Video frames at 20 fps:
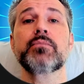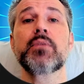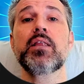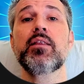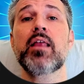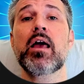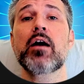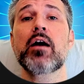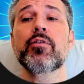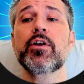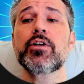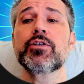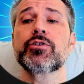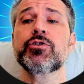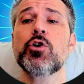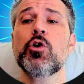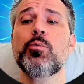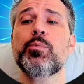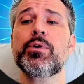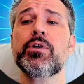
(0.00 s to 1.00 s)
Now that it's
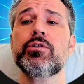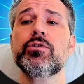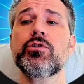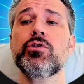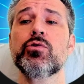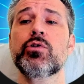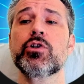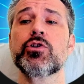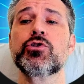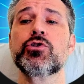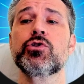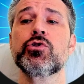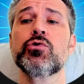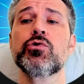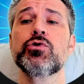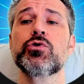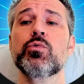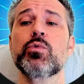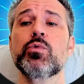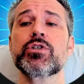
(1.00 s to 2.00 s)
open, you could
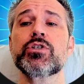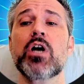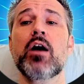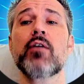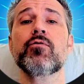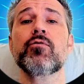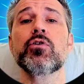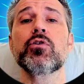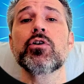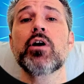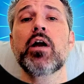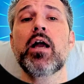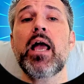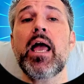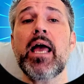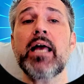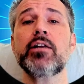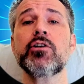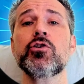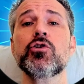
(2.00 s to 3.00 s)
choose whichever
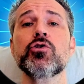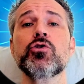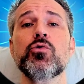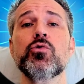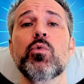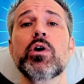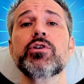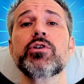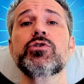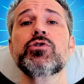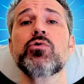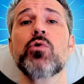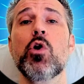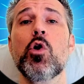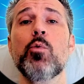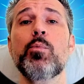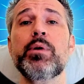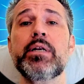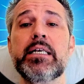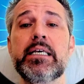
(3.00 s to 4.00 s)
editor you want to
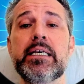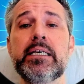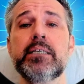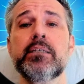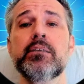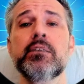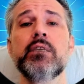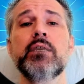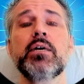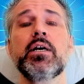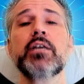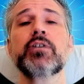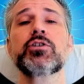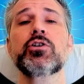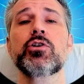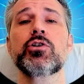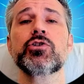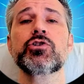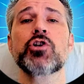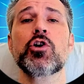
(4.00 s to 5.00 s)
open in. It's
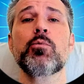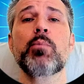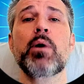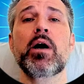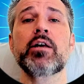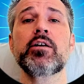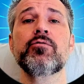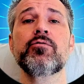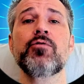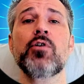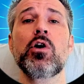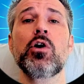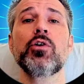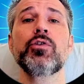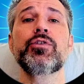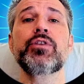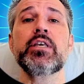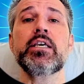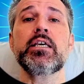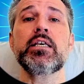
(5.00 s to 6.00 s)
going to show by
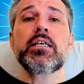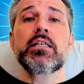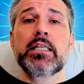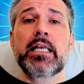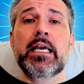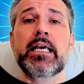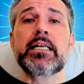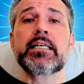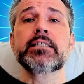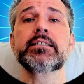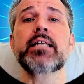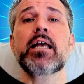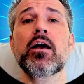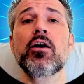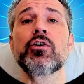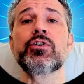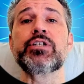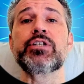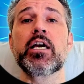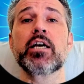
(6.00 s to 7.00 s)
default the latest
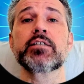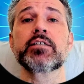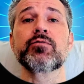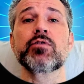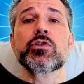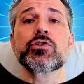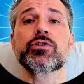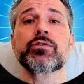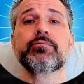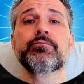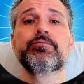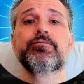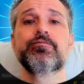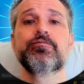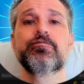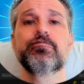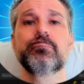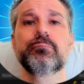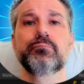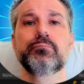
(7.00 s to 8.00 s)
LTS version.
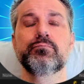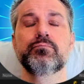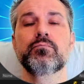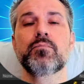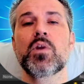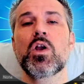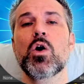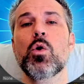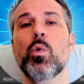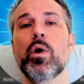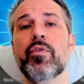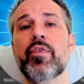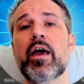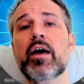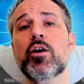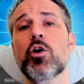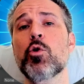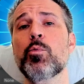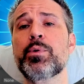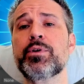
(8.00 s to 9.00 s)
When
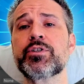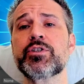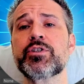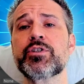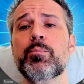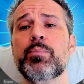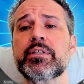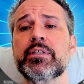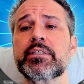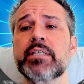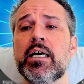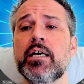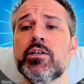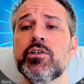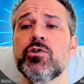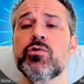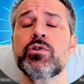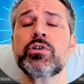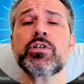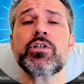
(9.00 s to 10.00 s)
that opens up inside
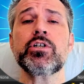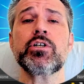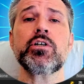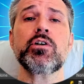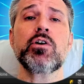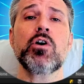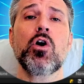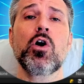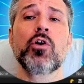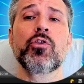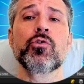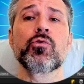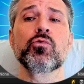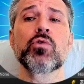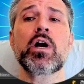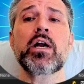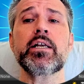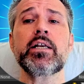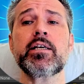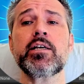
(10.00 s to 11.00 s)
Unity, on the
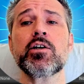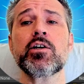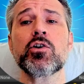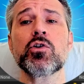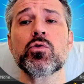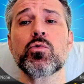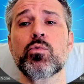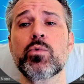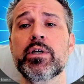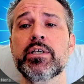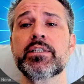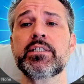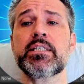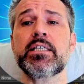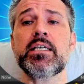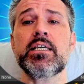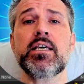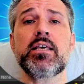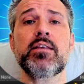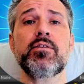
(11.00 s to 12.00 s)
right here, we
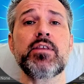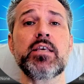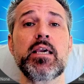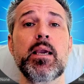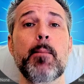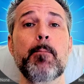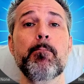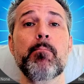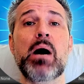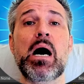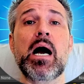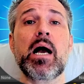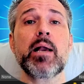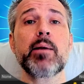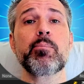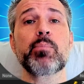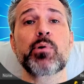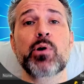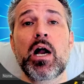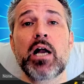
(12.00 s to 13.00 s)
see the My
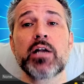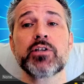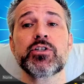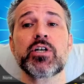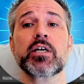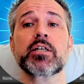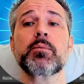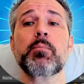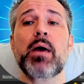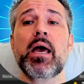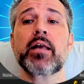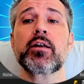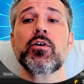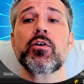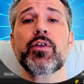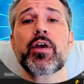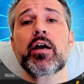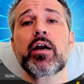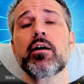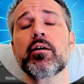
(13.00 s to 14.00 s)
Project panel
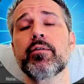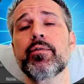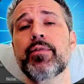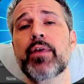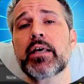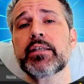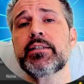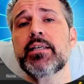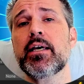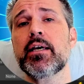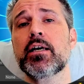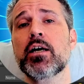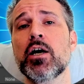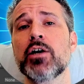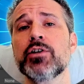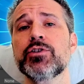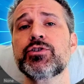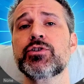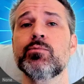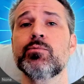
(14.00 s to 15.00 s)
there. That's a
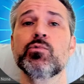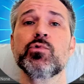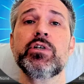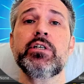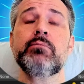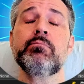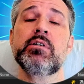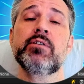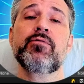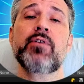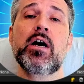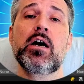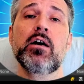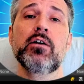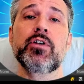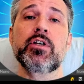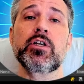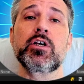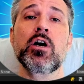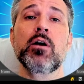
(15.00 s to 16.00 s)
custom README file
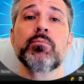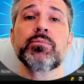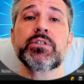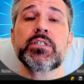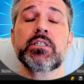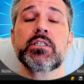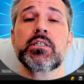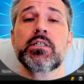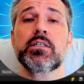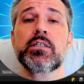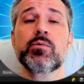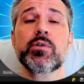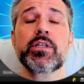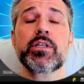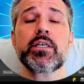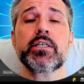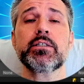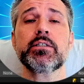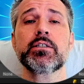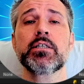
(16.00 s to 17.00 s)
that comes in with
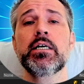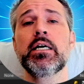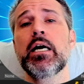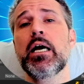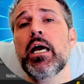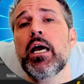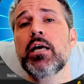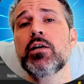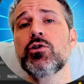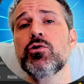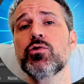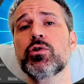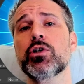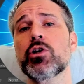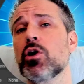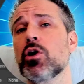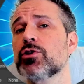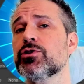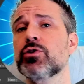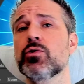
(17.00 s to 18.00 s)
this. And you can
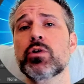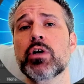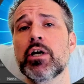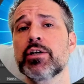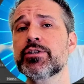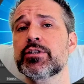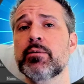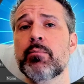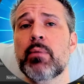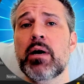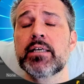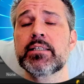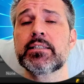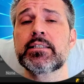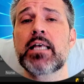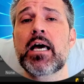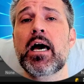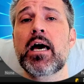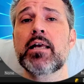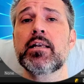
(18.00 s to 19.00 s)
also customize
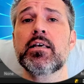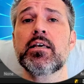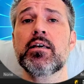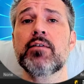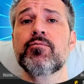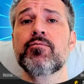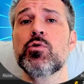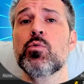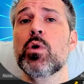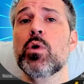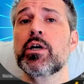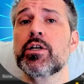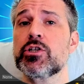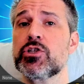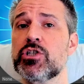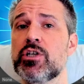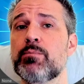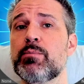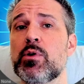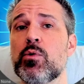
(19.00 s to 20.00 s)
that if you want to
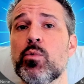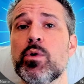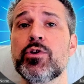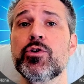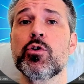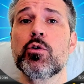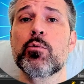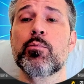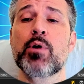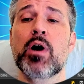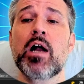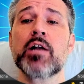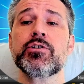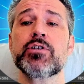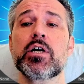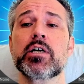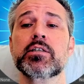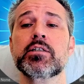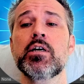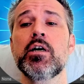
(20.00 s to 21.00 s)
ship it with your
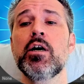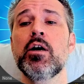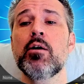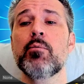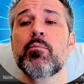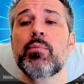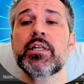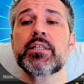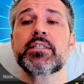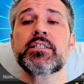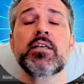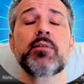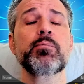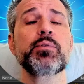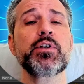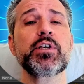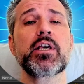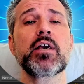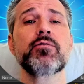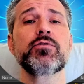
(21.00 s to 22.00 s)
project. But it
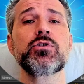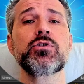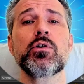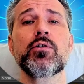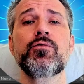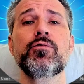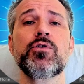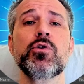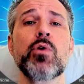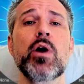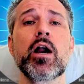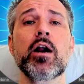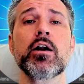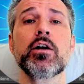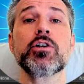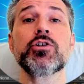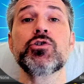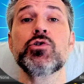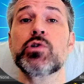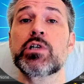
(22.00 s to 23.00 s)
simply gives you a few
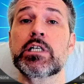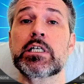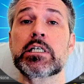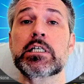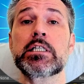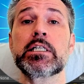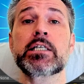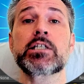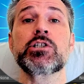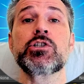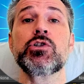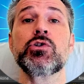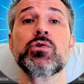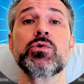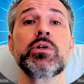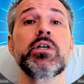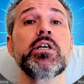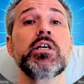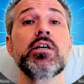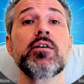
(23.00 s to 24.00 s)
areas you can click
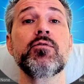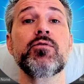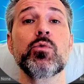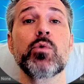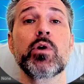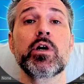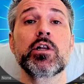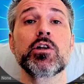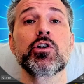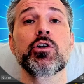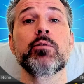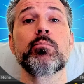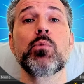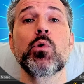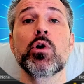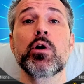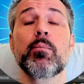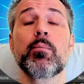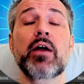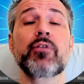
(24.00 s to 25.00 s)
to if you want to learn
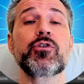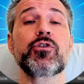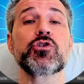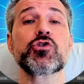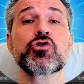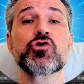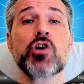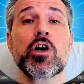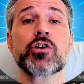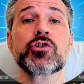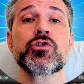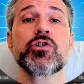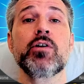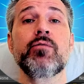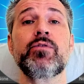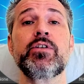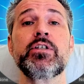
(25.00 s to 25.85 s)
more about the structure of